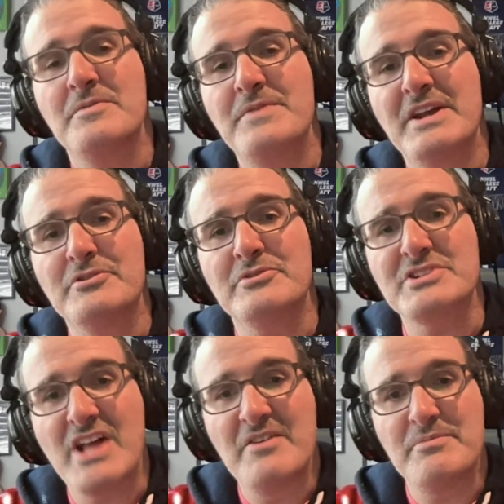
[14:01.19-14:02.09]

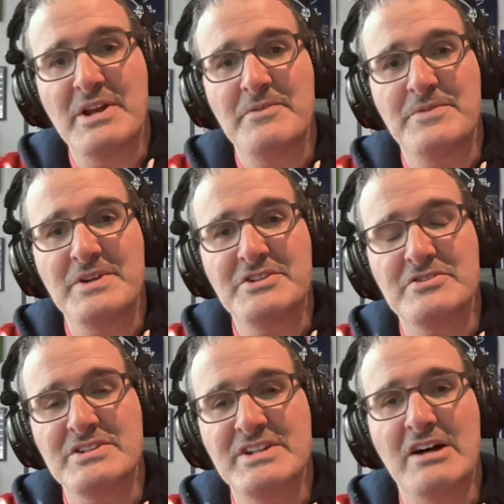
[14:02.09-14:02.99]
FanDuel's live betting
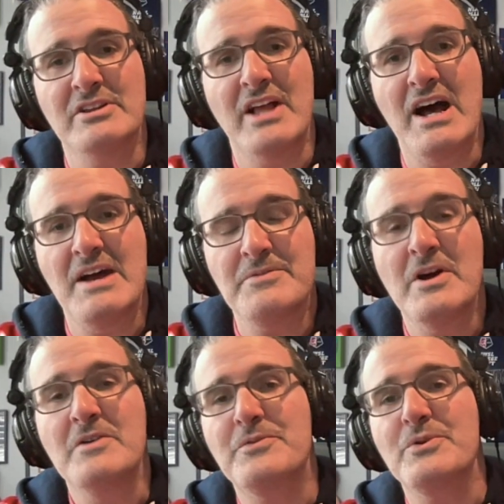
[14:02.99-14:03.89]
feature is now live
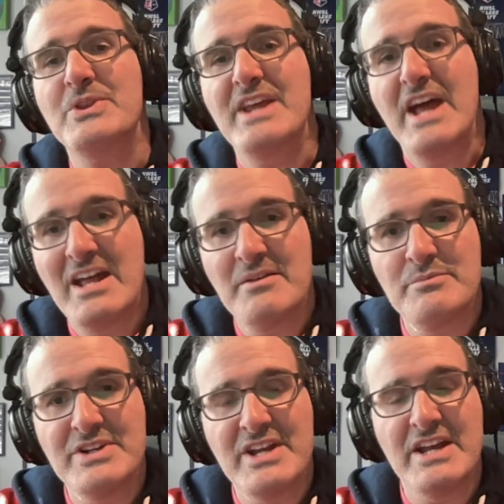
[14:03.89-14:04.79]
for the
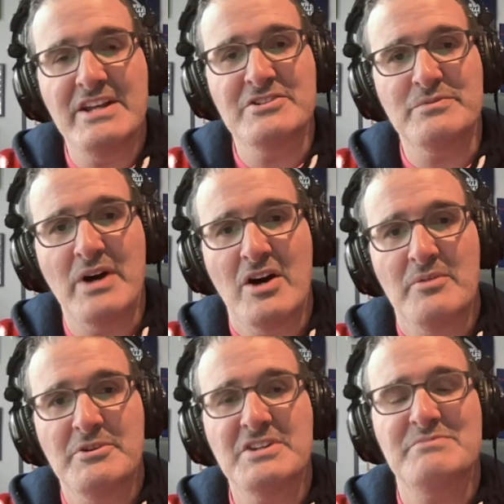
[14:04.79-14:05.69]
NBA as
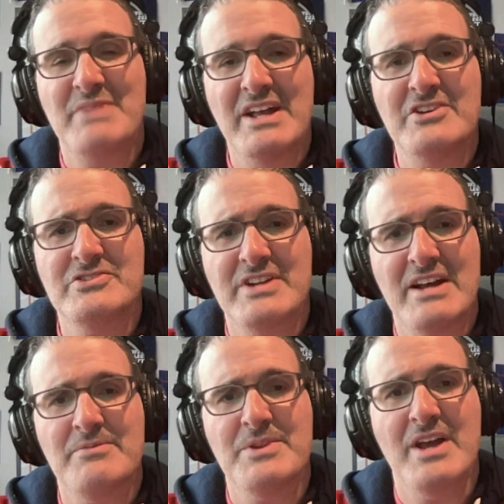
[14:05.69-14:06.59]
well, because men should
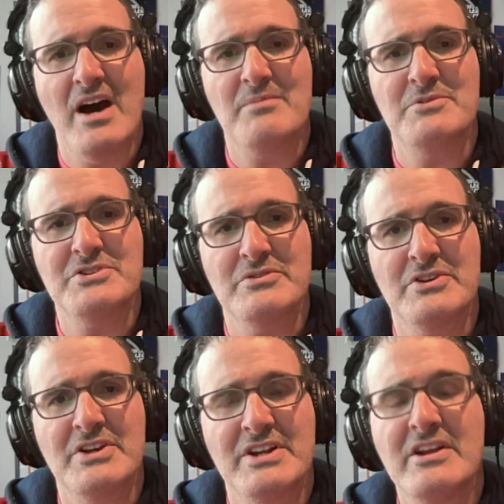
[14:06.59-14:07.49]
have the
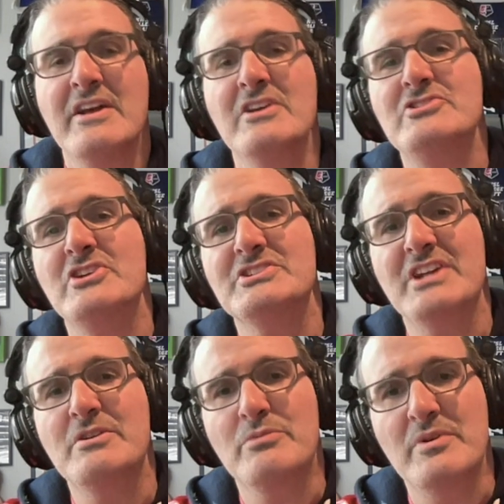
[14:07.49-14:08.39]
opportunity, just
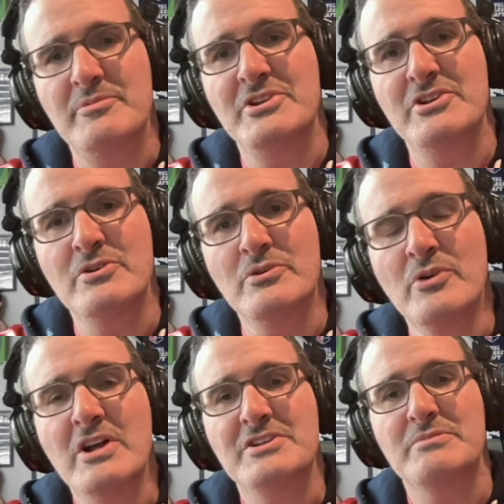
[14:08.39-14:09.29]
like women
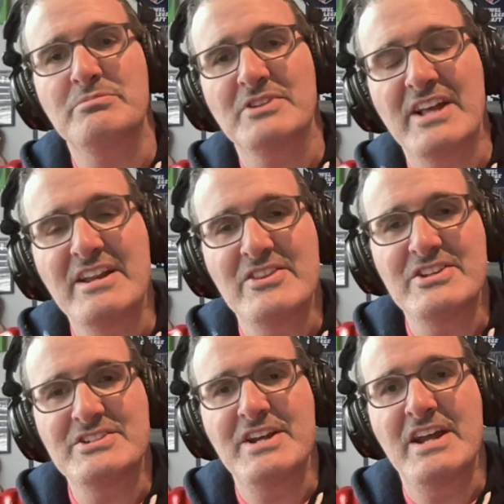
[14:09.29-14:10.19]
do, to play
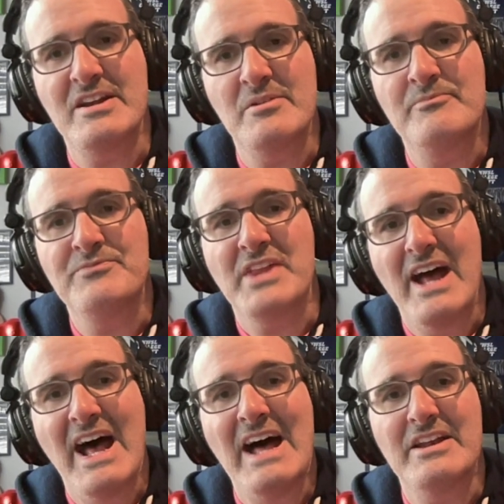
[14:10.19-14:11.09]
this game
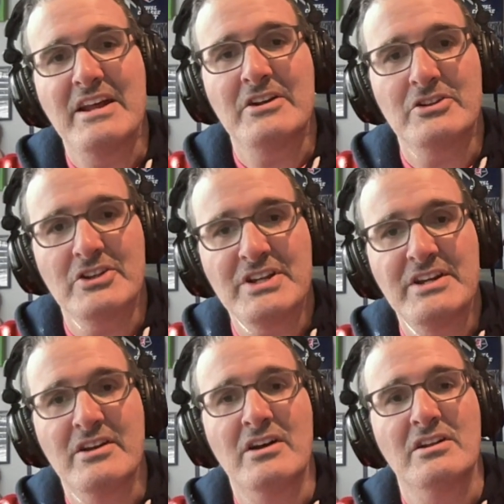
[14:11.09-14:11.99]
at an
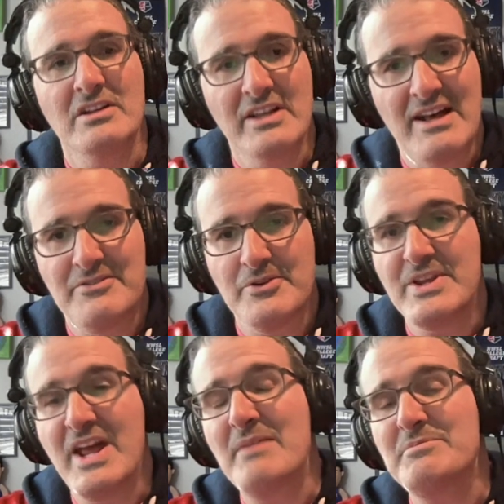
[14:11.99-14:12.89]
elite level.
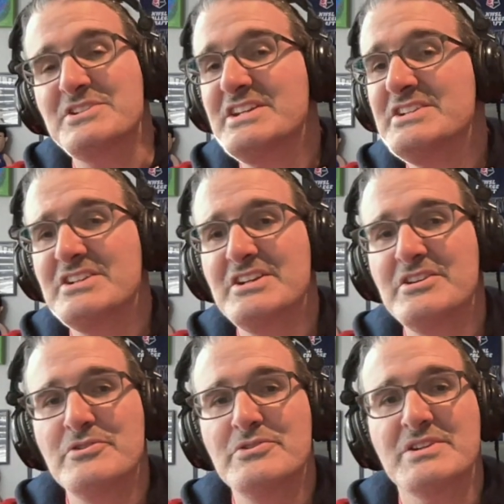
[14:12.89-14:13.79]
The app is easy to
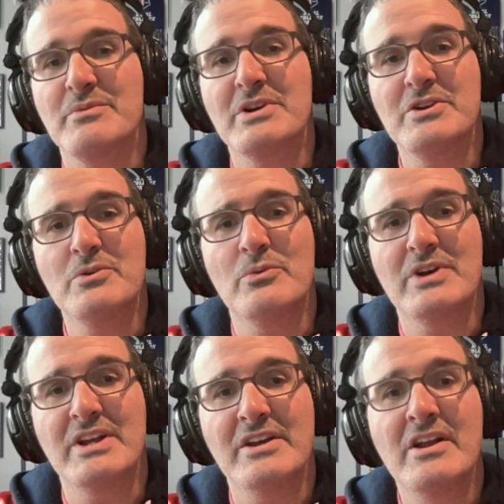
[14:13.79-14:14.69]
use, and when you
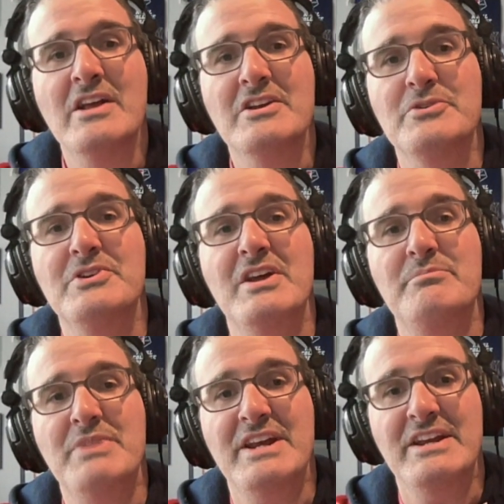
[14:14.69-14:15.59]
win, you
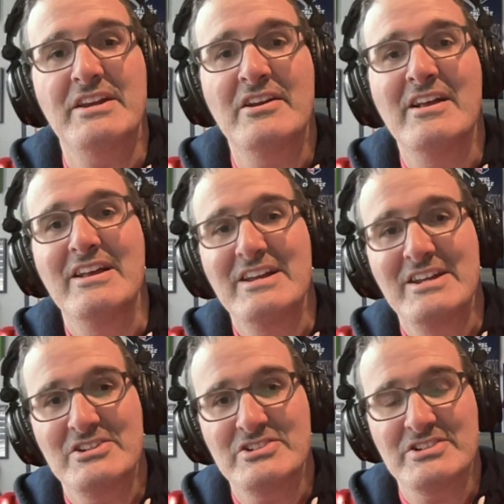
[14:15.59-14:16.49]
get paid
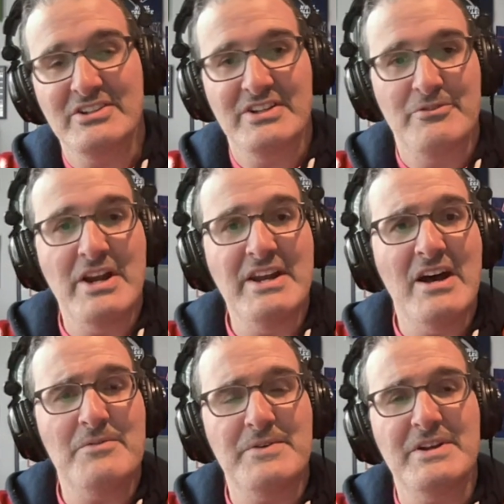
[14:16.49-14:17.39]
instantly. Right
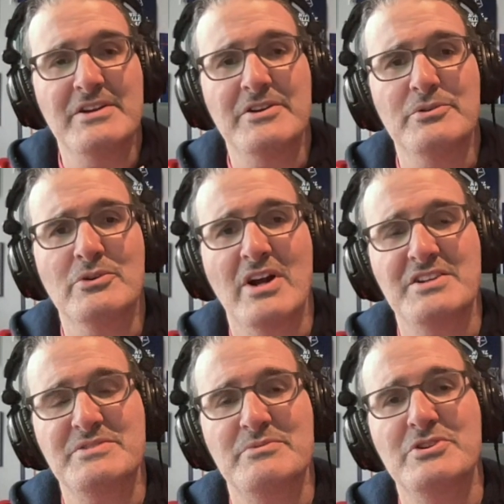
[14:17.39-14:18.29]
now, FanDuel
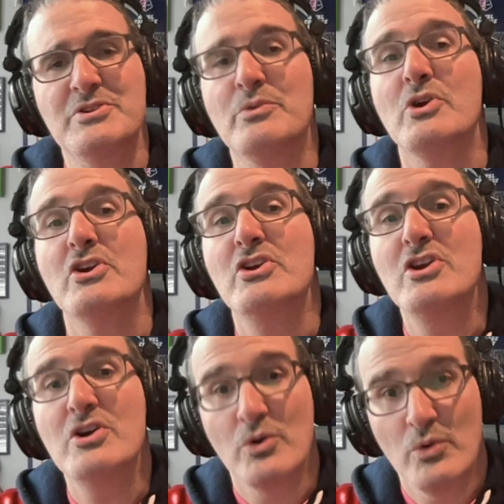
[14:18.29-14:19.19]
customers who are
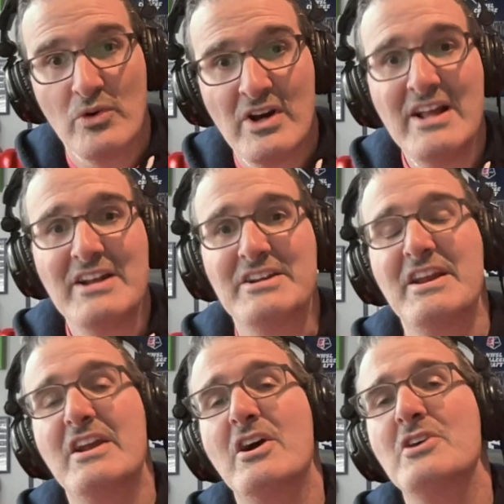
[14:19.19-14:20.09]
new can
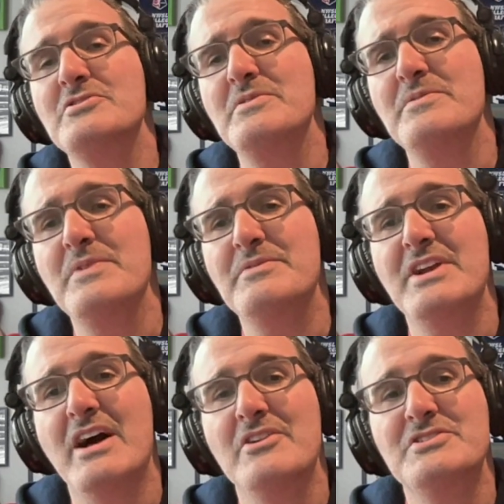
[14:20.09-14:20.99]
get
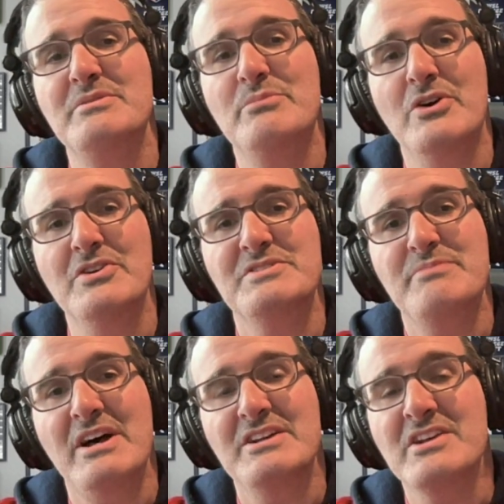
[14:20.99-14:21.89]
$150 in bonus
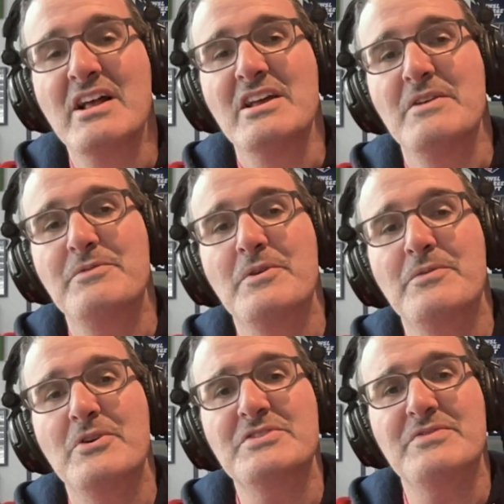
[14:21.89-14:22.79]
bets if your
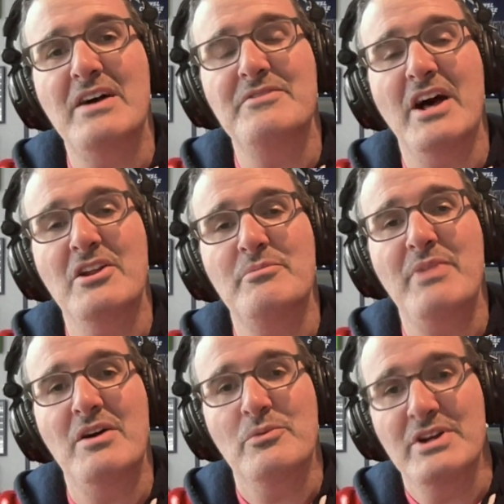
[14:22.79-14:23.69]
first $5
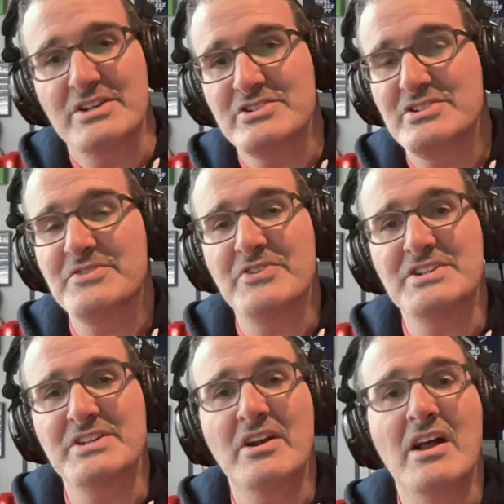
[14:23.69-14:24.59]
bet wins. Just
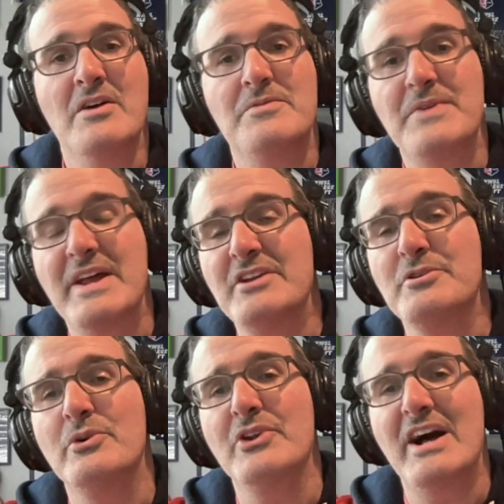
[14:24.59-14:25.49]
visit
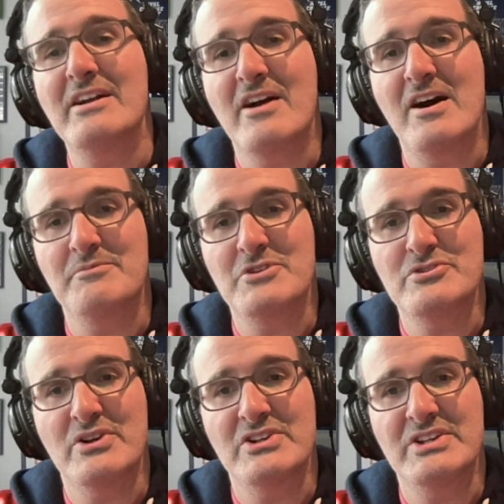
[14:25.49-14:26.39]
FanDuel.com to
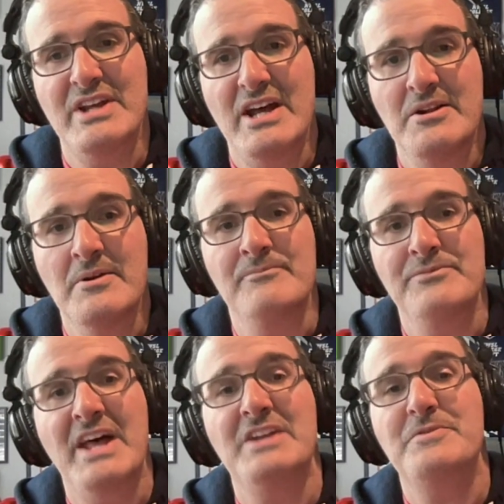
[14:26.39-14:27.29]
join today.
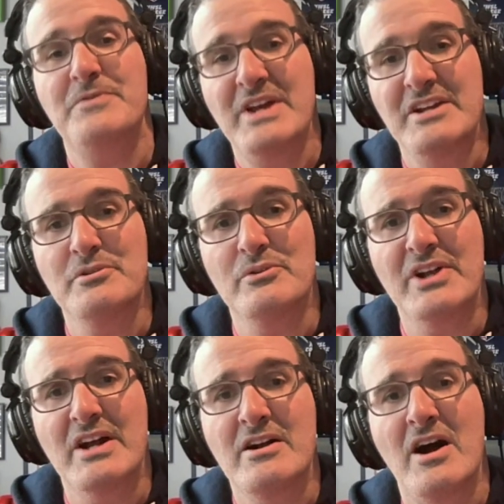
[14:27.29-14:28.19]
That's
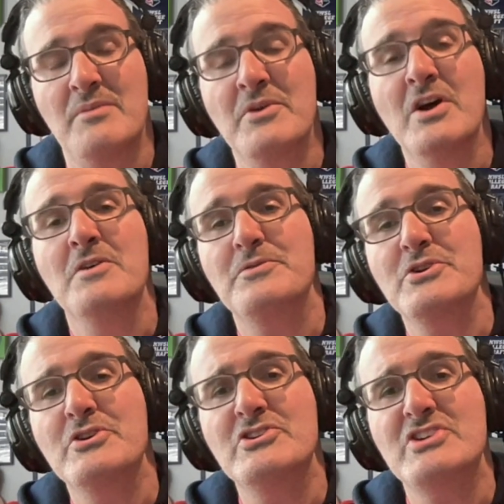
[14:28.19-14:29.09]
FanDuel.com for
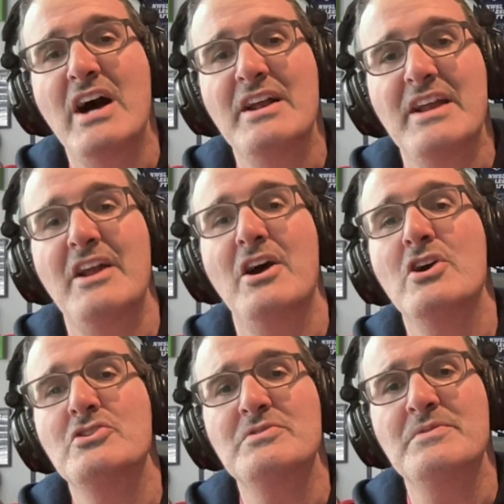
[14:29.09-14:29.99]
your shot at
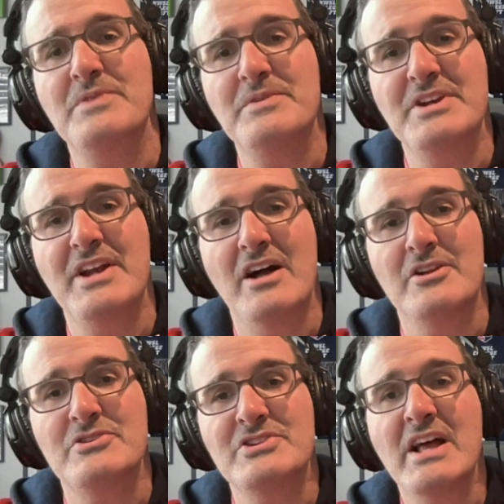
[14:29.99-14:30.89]

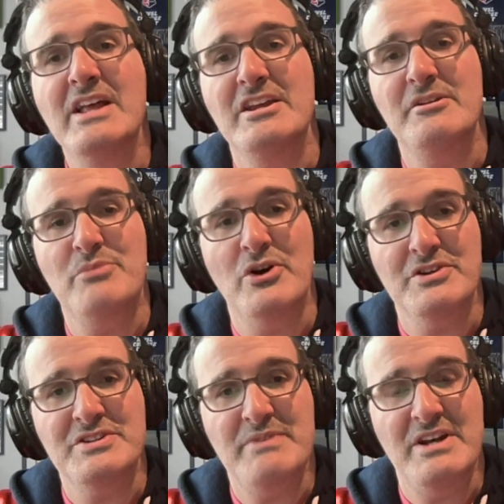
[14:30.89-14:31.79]
$150 in
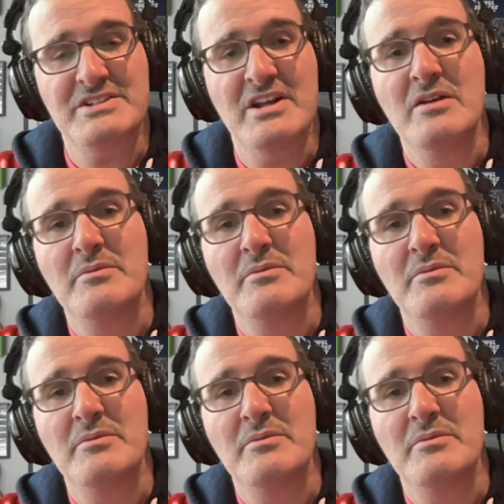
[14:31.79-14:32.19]
bonus bets.